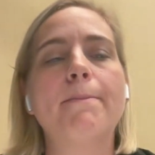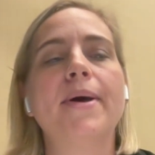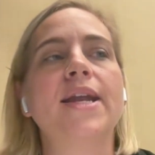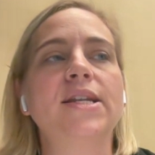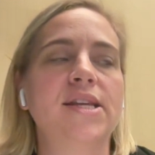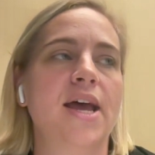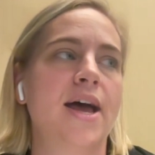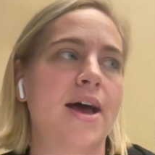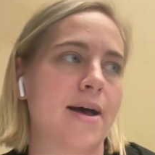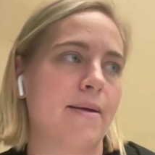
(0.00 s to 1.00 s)
But
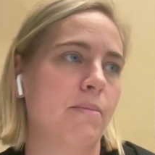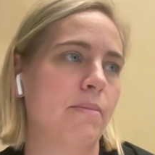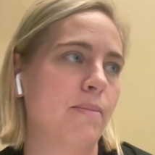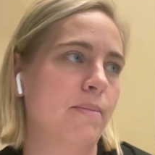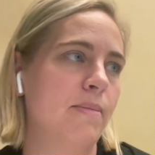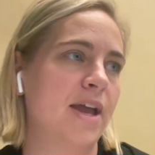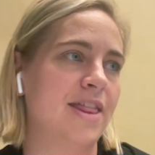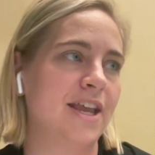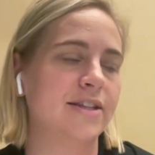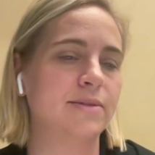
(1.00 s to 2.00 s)
I
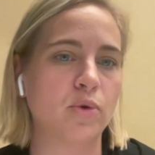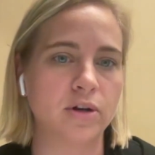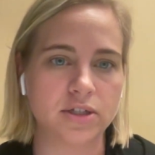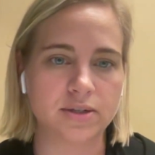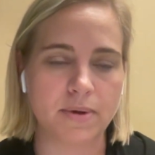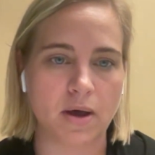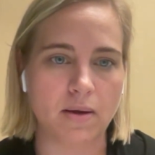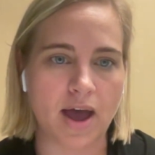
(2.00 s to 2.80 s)
think it's more just about